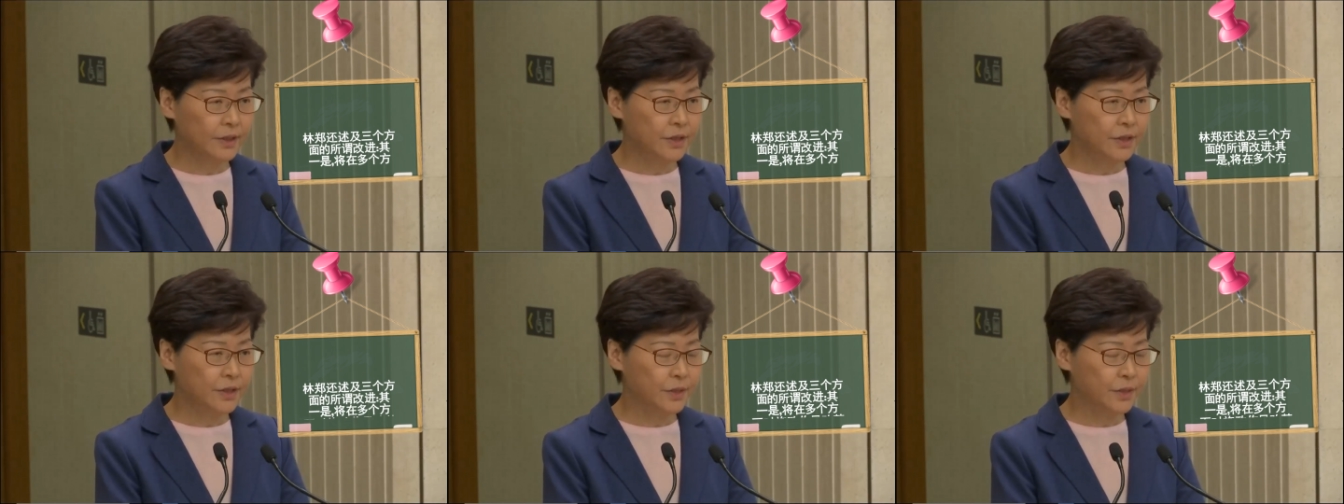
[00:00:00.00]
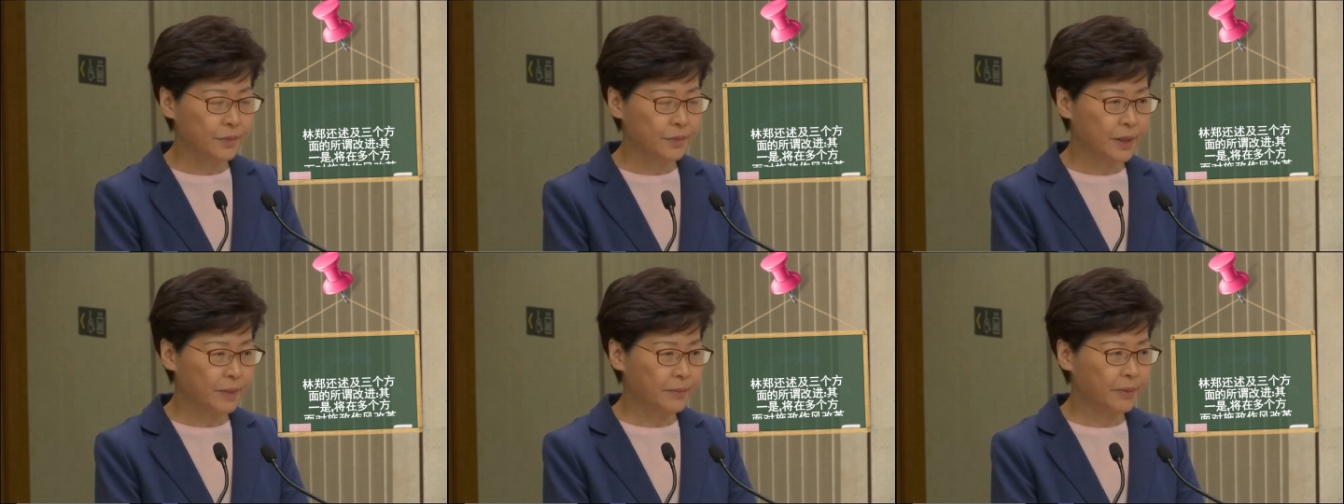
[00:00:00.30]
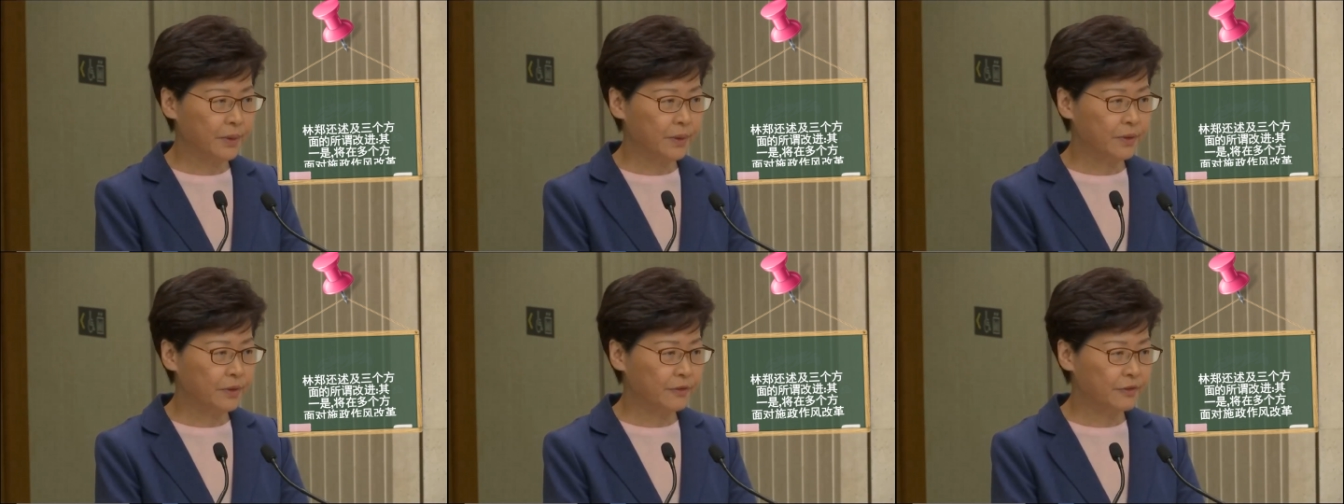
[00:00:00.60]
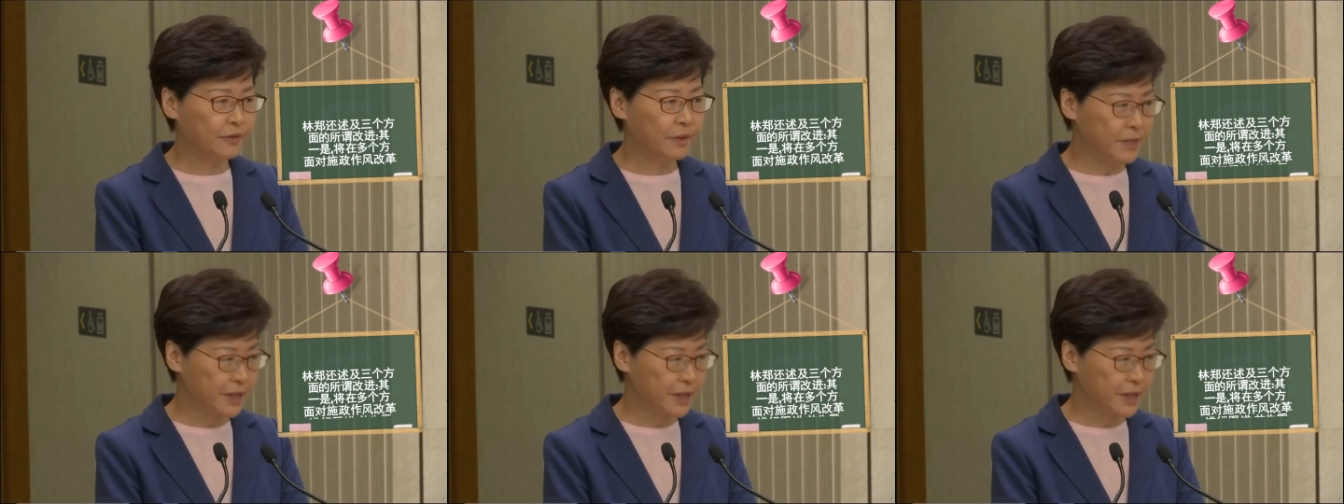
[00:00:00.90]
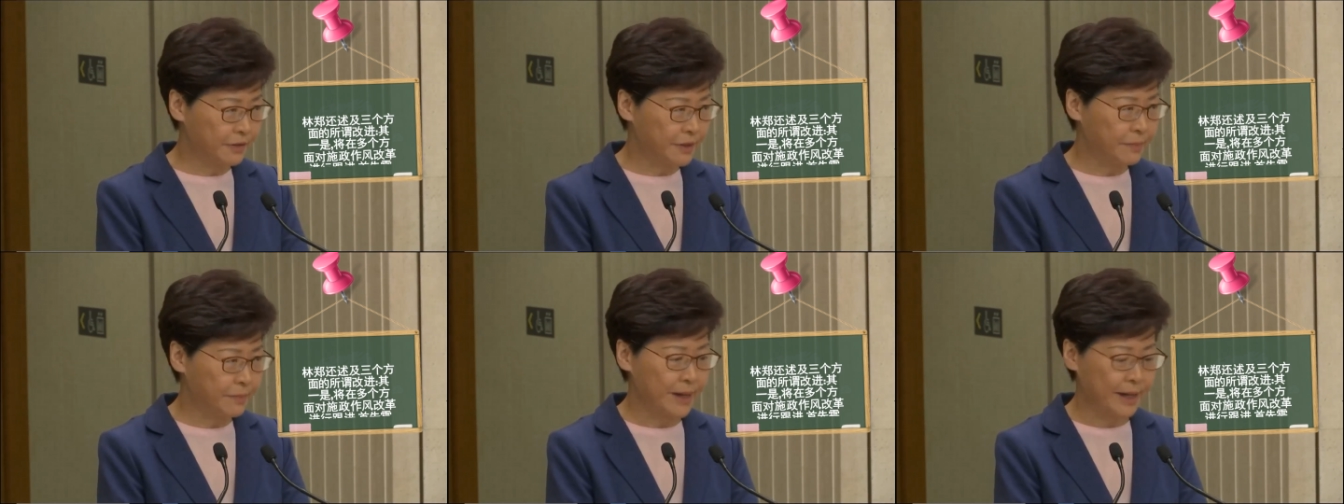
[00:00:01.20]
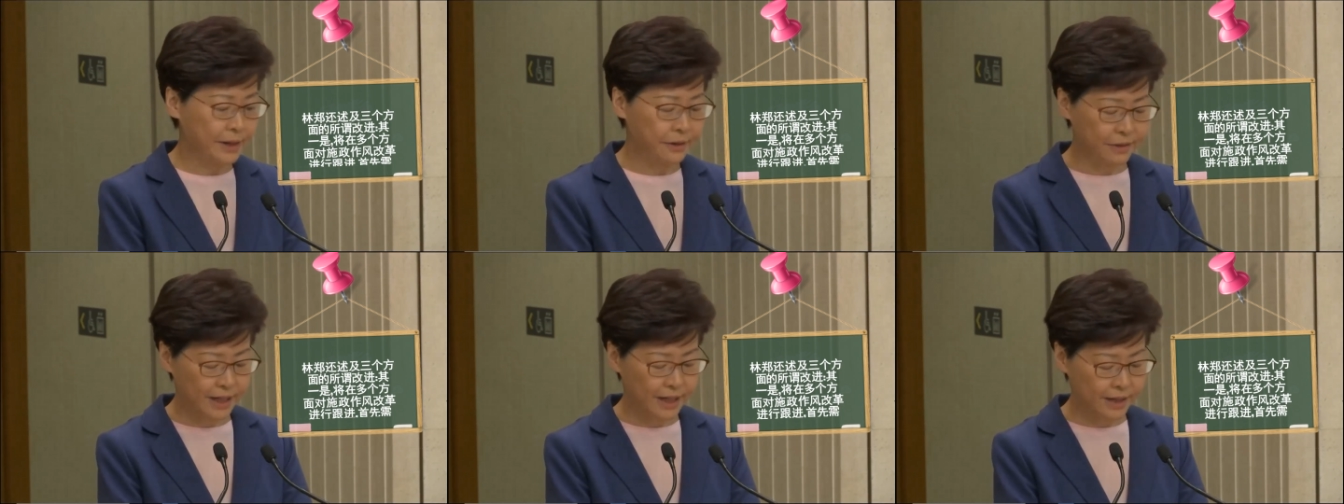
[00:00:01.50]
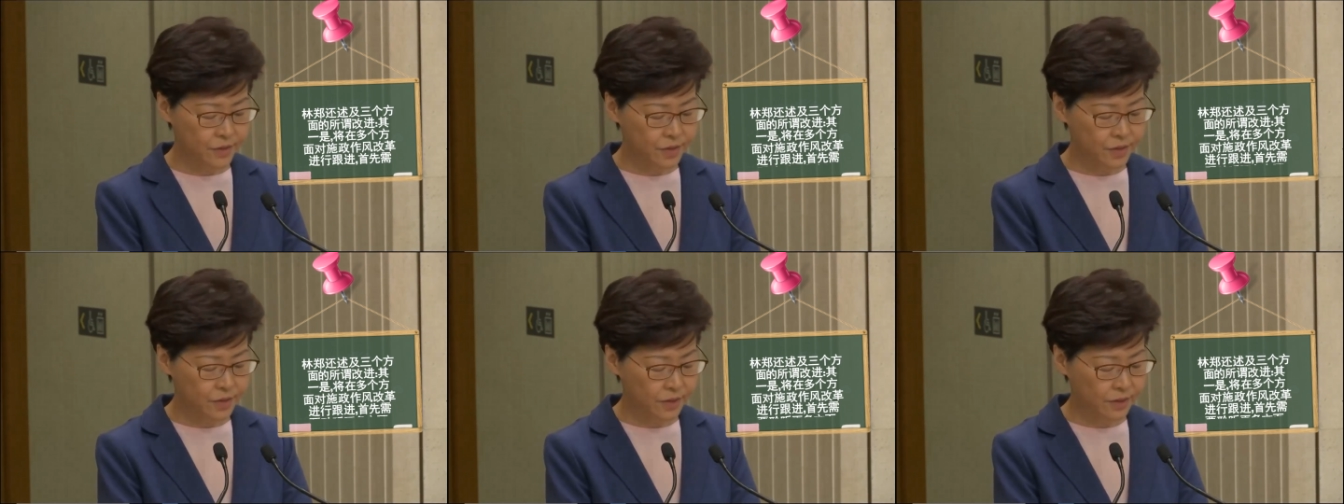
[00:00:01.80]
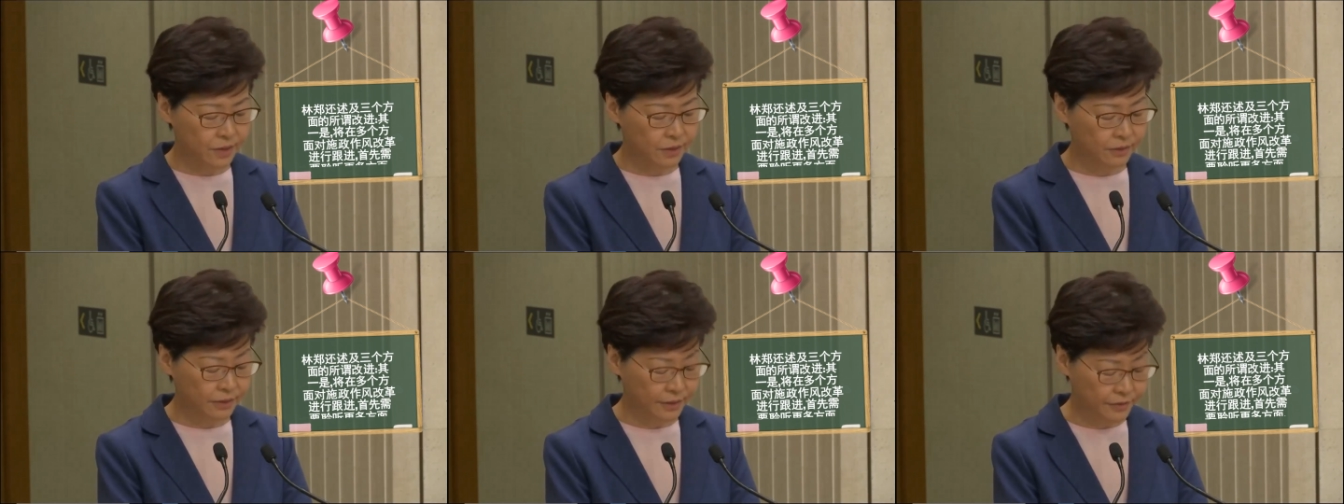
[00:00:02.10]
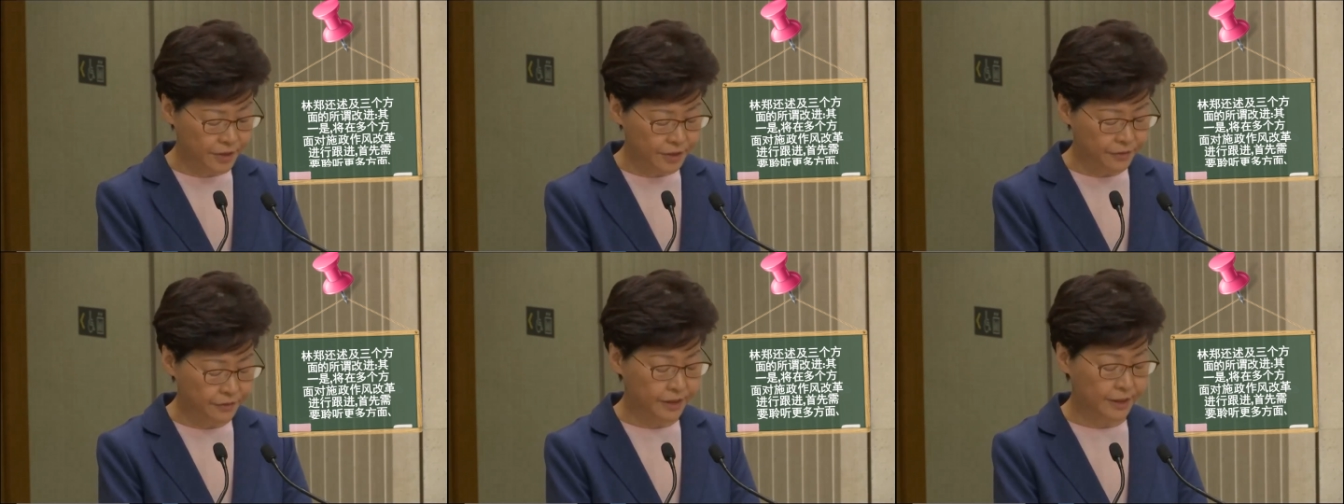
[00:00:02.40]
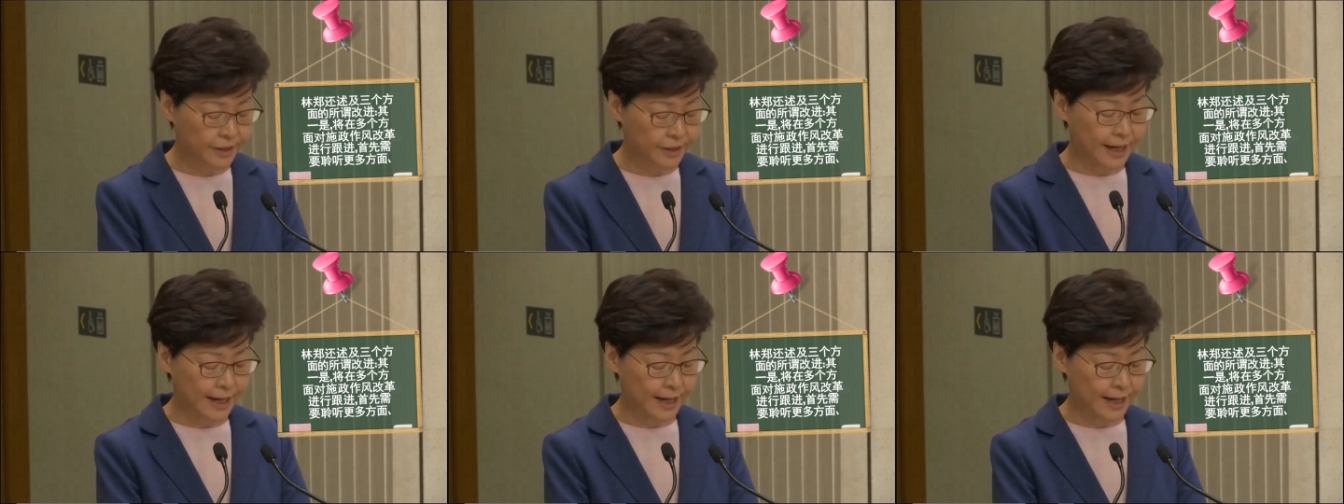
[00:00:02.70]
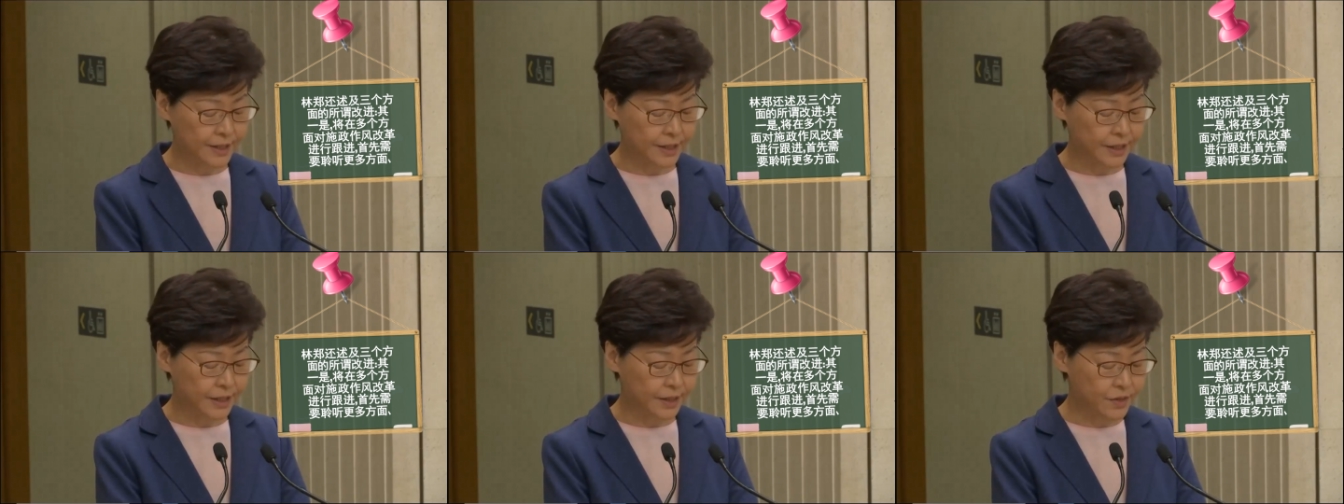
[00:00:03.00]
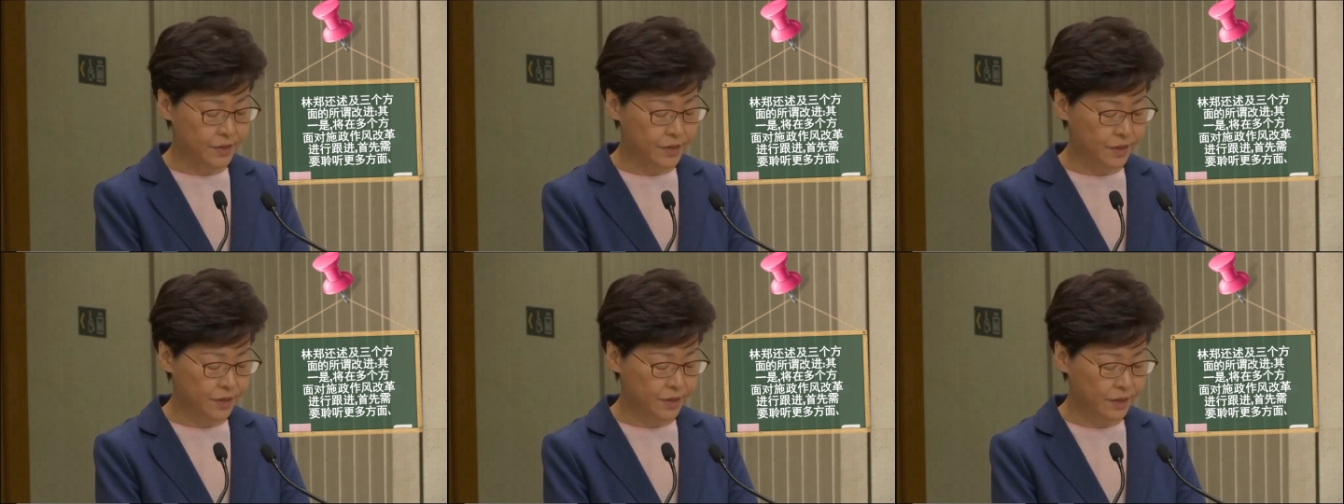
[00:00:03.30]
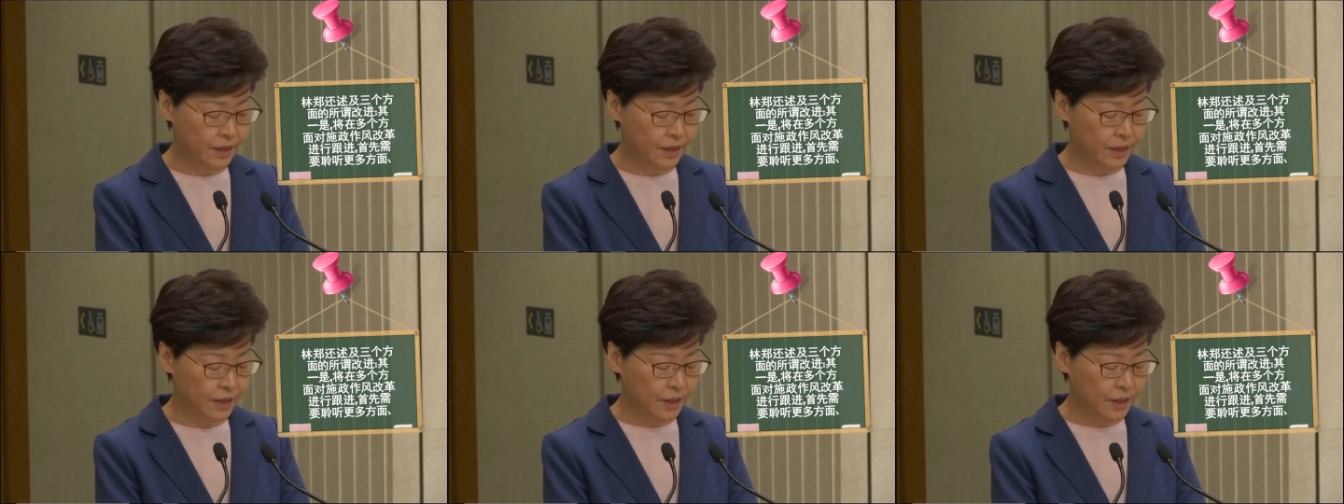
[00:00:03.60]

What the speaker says: to people from different backgrounds with different ideas